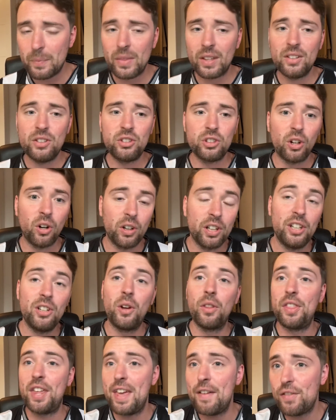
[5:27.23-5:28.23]
So, you
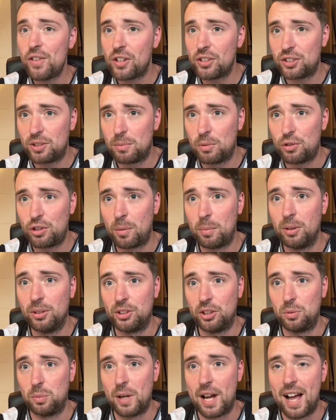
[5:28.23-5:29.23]
know, they've got some troubles
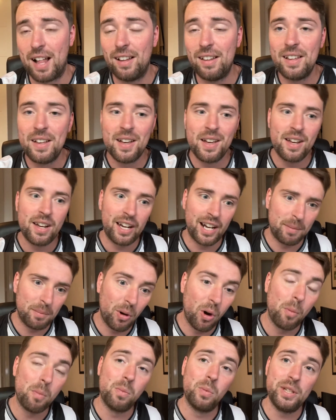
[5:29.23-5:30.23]
as well. And I'm
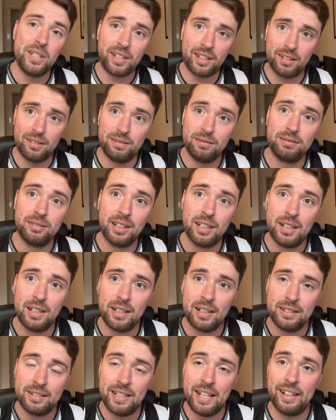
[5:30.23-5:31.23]
hoping we can
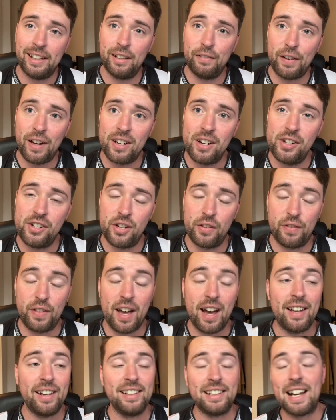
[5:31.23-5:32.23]
take advantage of
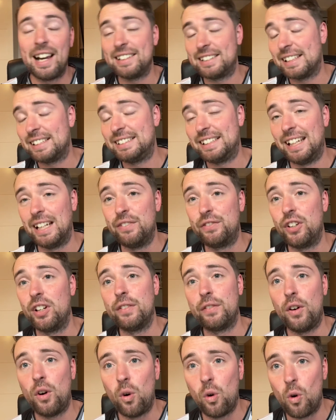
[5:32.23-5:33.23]
that. And as I say, in front
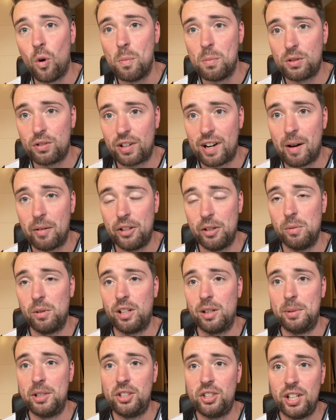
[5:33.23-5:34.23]
of a home crowd who are
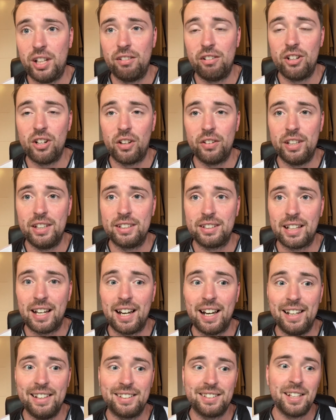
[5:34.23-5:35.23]
going to be cheering on these
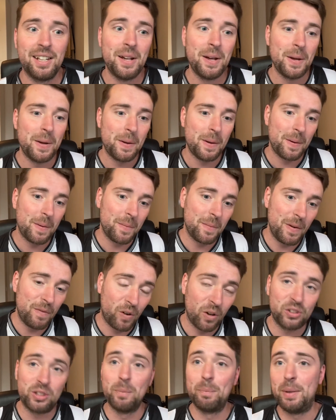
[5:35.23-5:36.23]
guys, we've
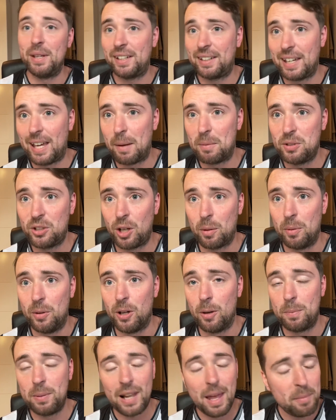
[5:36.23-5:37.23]
got some big games coming
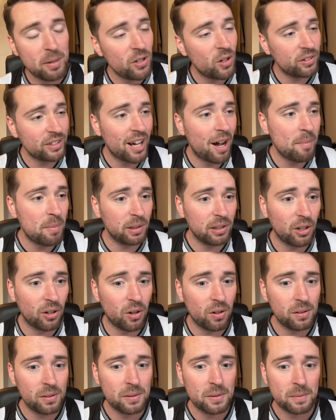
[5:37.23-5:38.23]
up. Let me know down
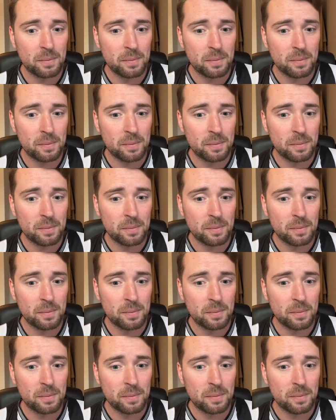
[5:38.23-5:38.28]
below